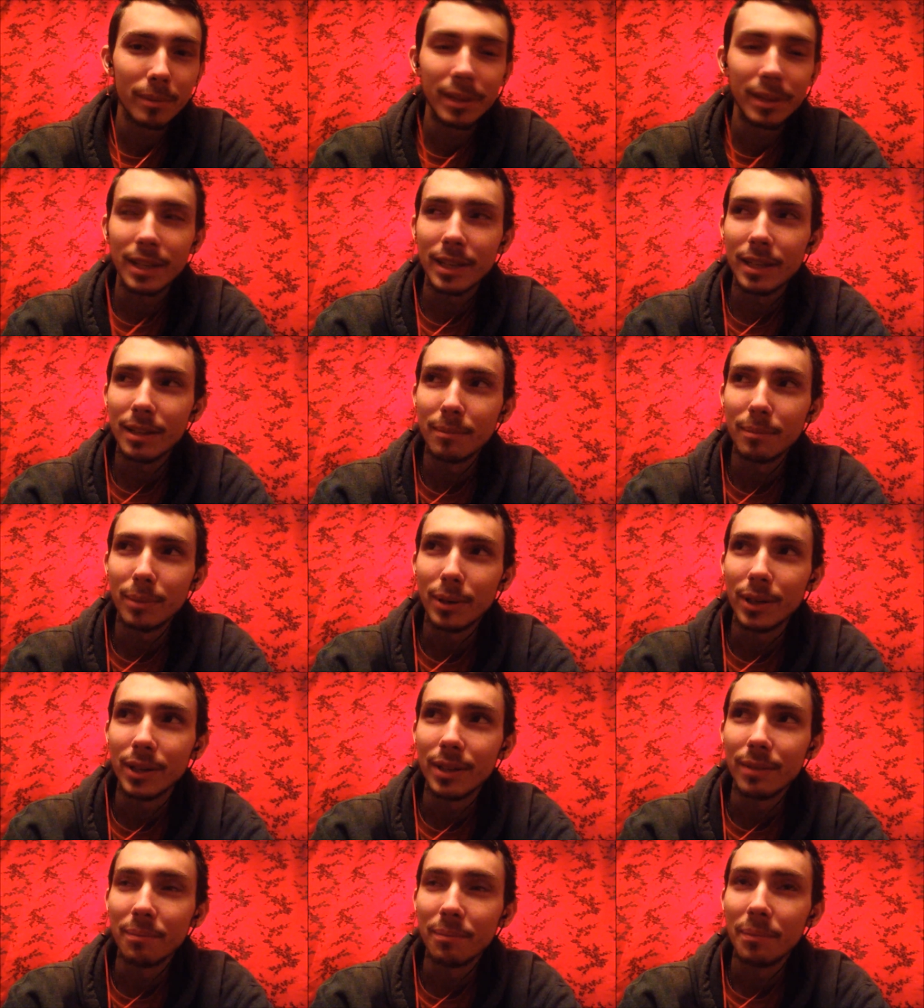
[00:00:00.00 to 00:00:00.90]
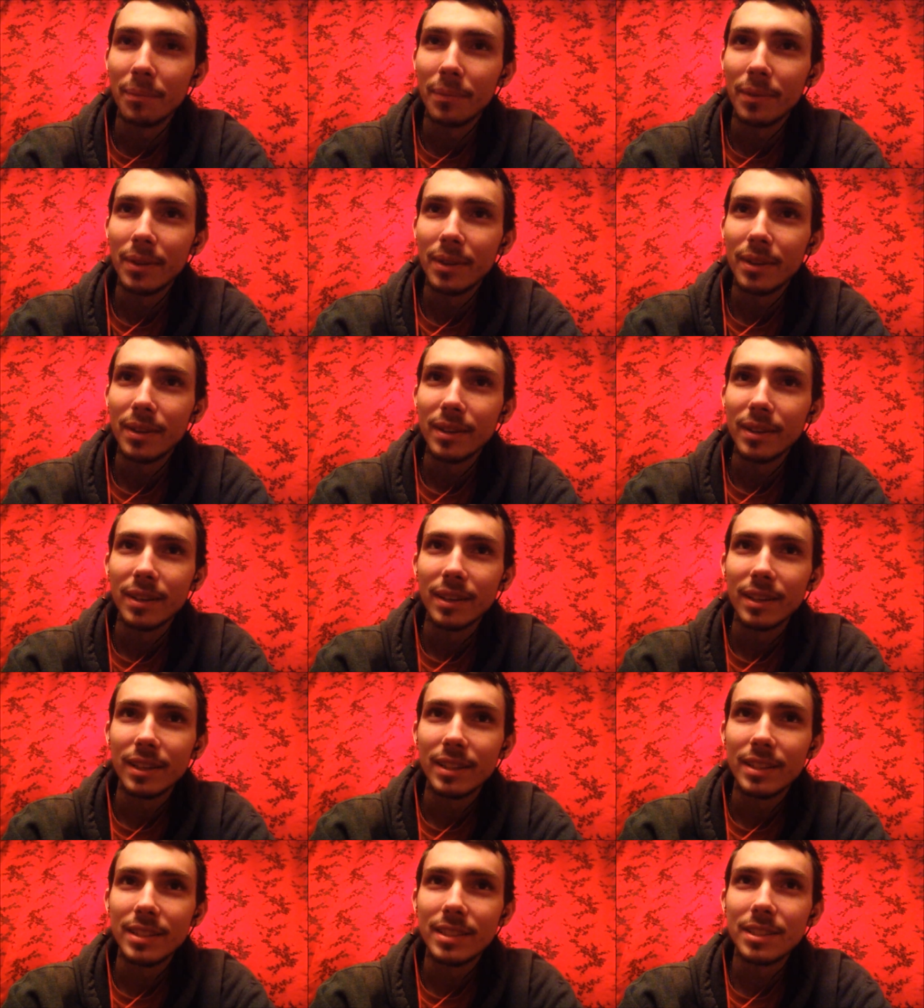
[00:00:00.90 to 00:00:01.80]
make it, but
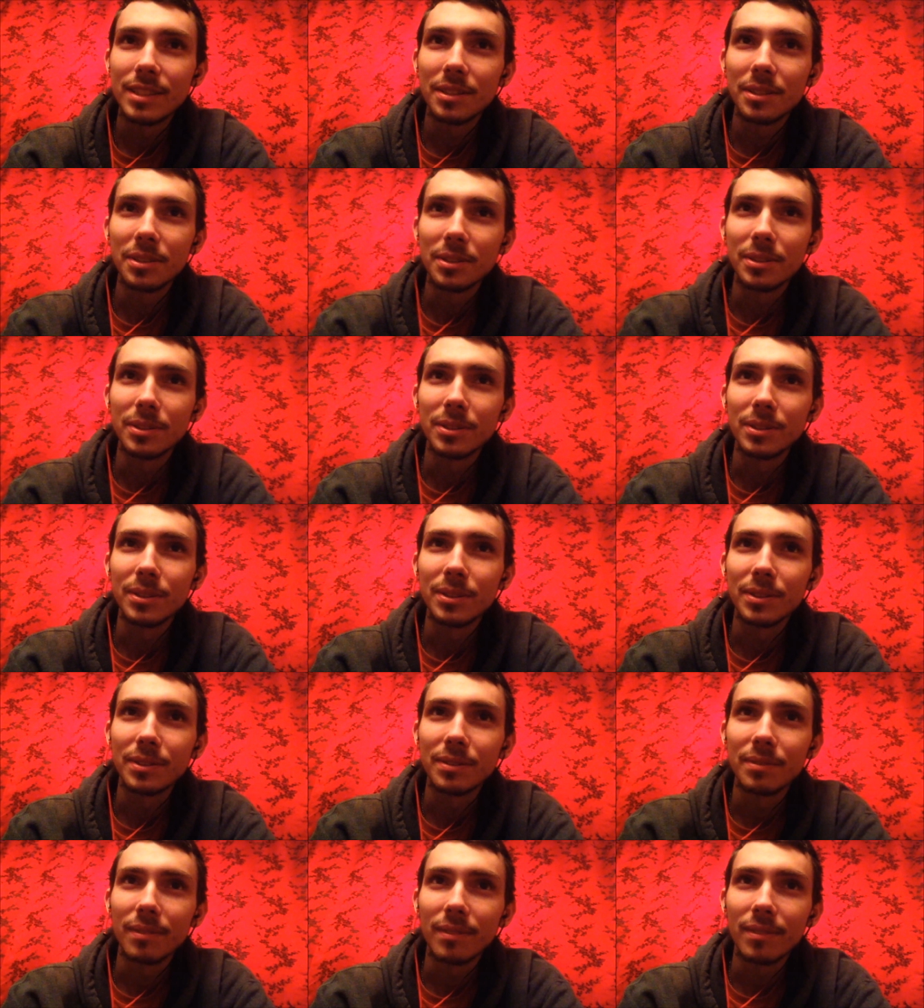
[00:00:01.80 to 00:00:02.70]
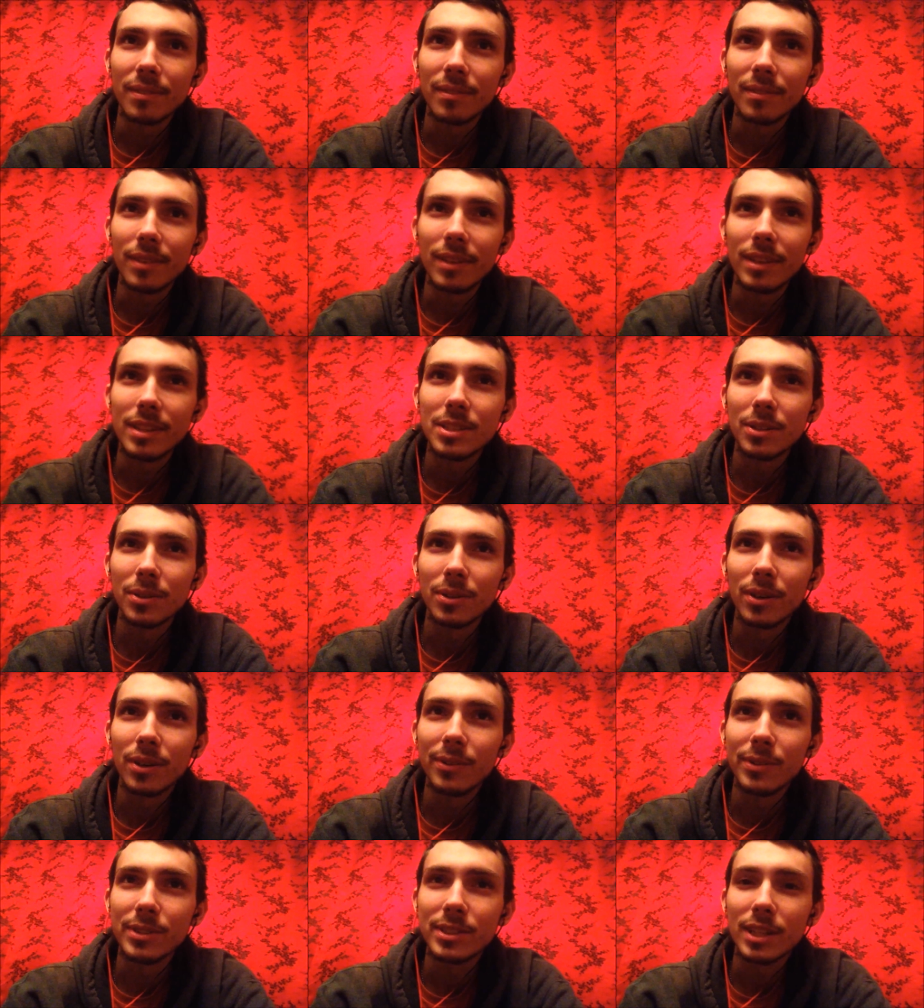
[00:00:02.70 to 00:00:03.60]
it's still it's still
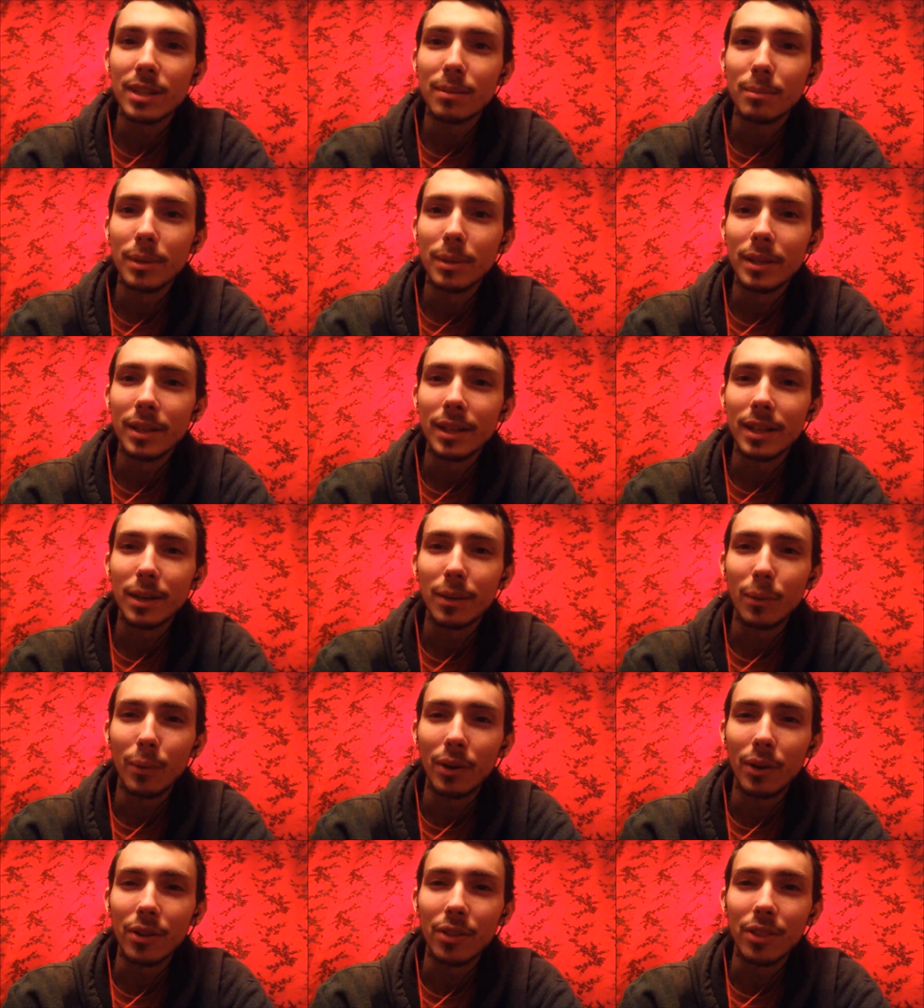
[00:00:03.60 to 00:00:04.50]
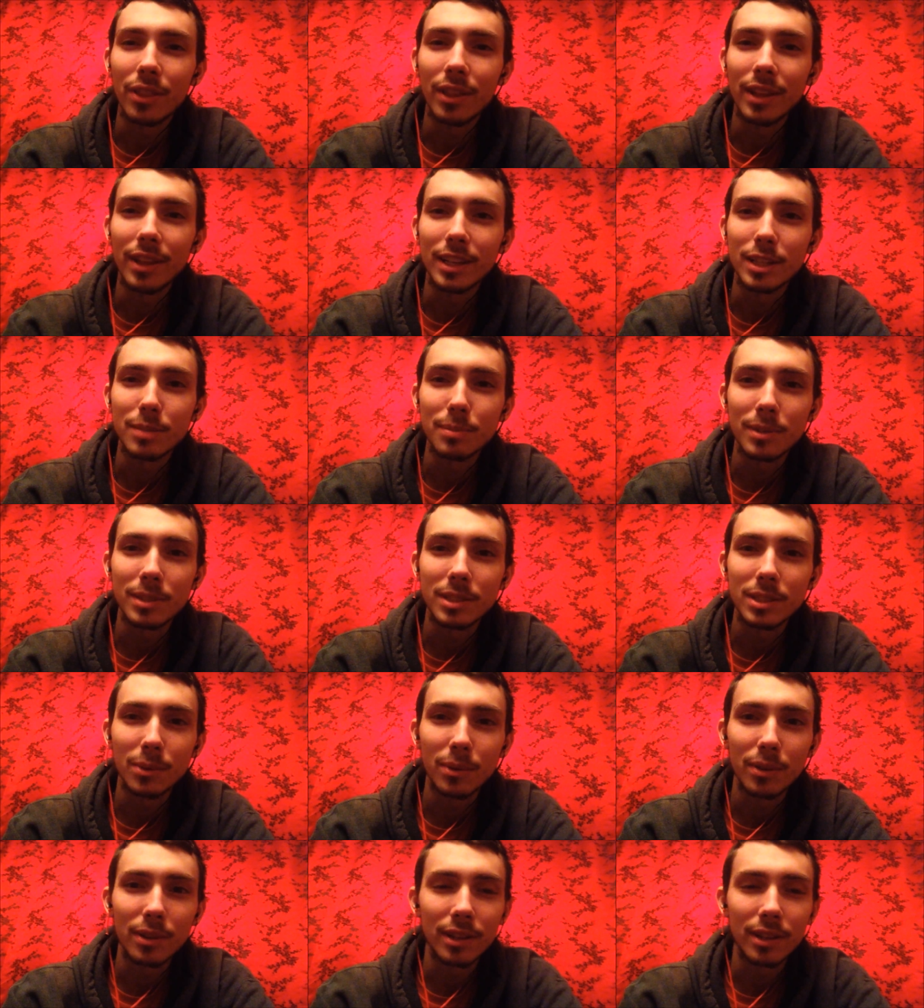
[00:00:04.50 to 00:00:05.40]
always going to be like a weird thing,
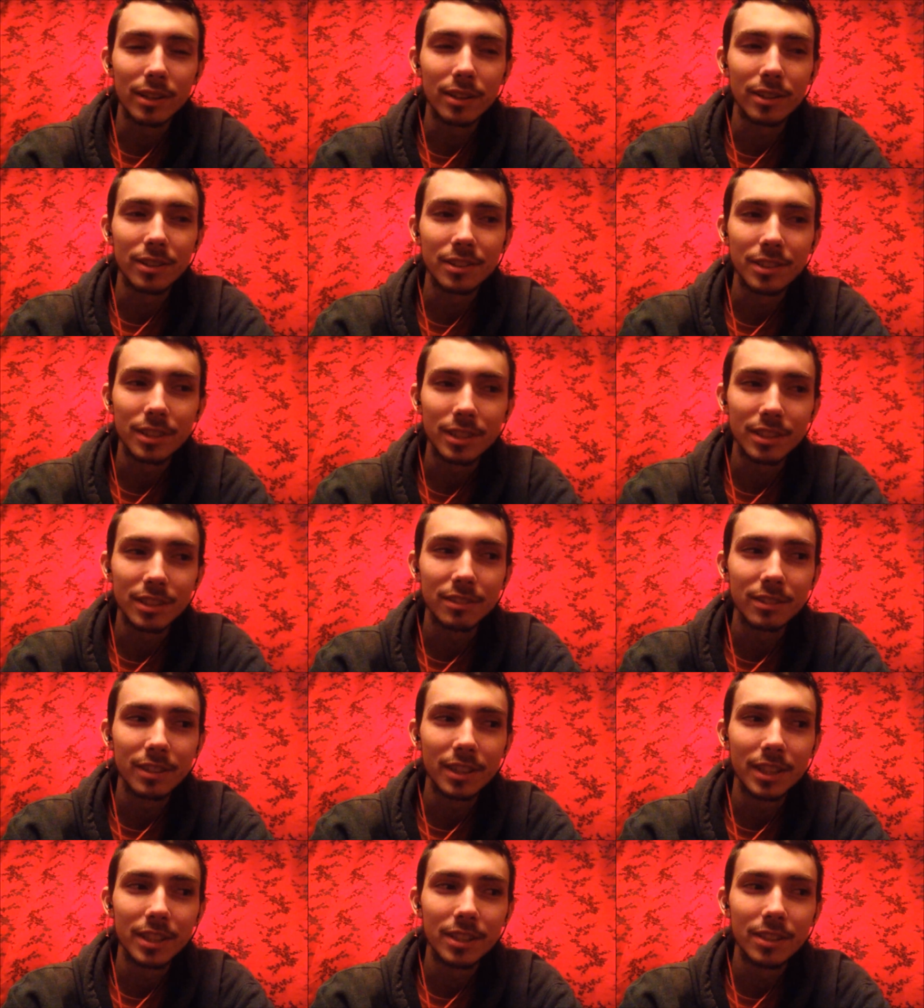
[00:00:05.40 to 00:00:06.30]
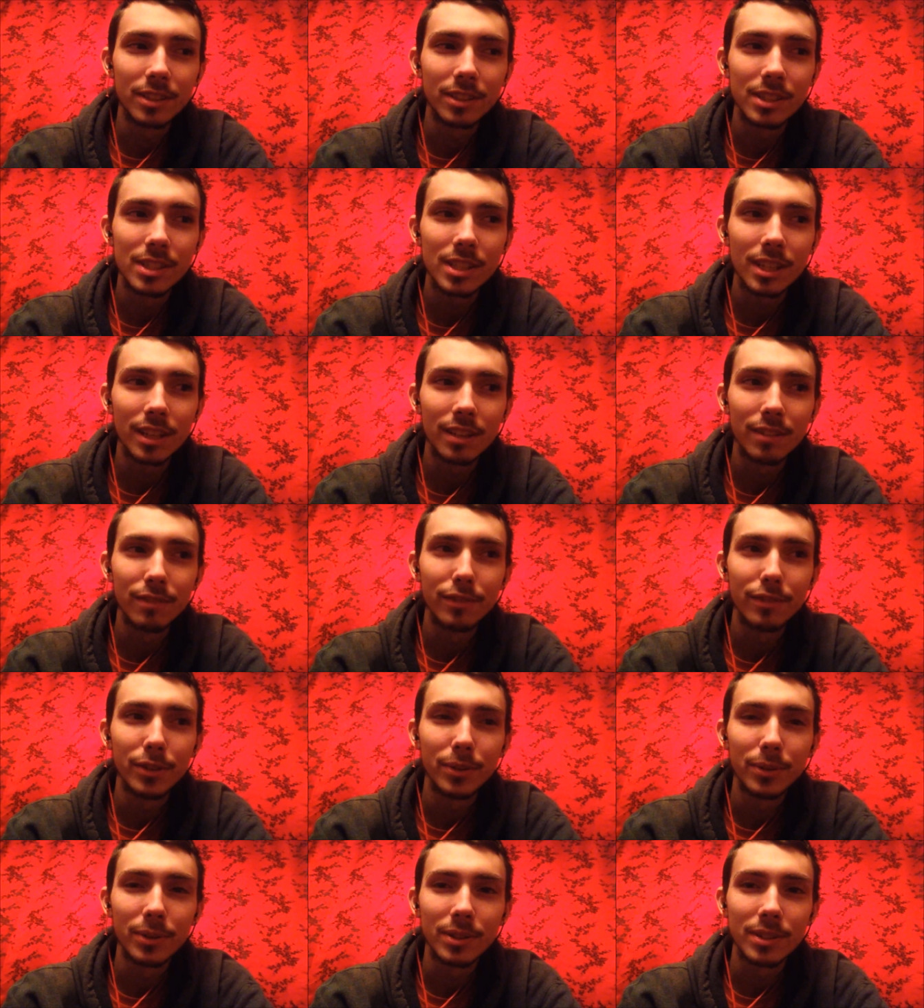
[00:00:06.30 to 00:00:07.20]
especially with like content creators and
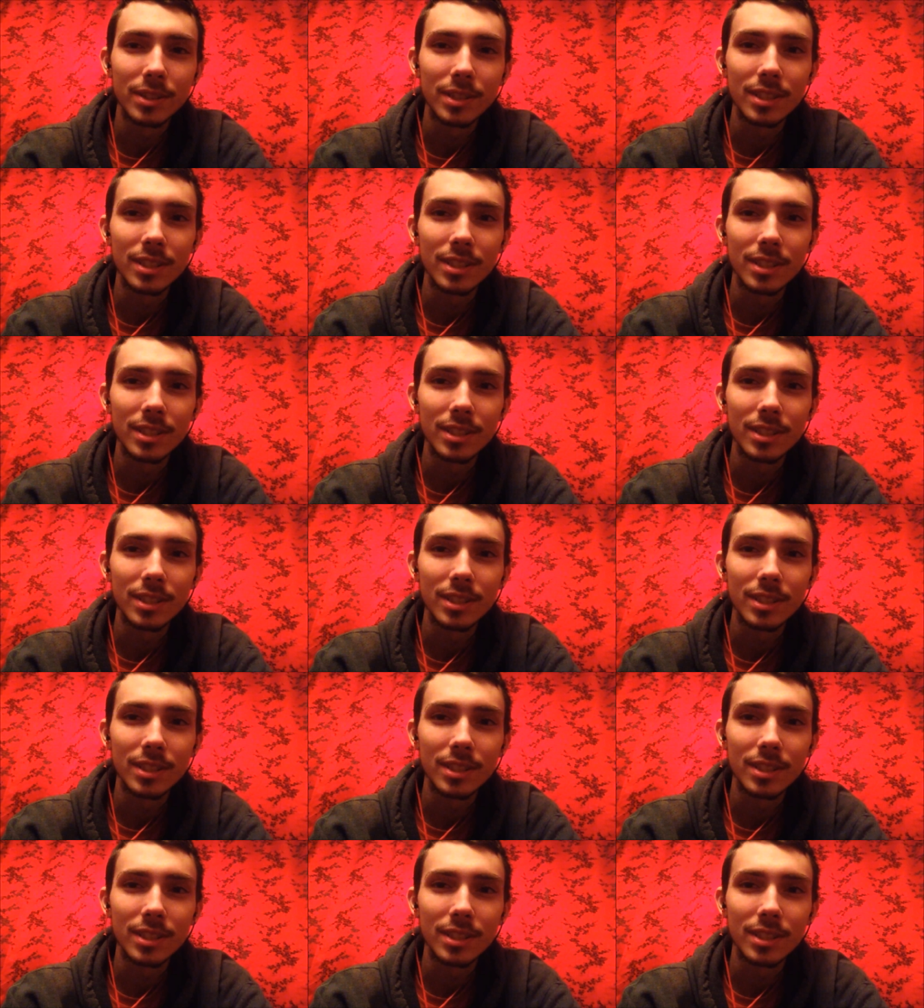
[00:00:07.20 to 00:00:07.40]
viewers.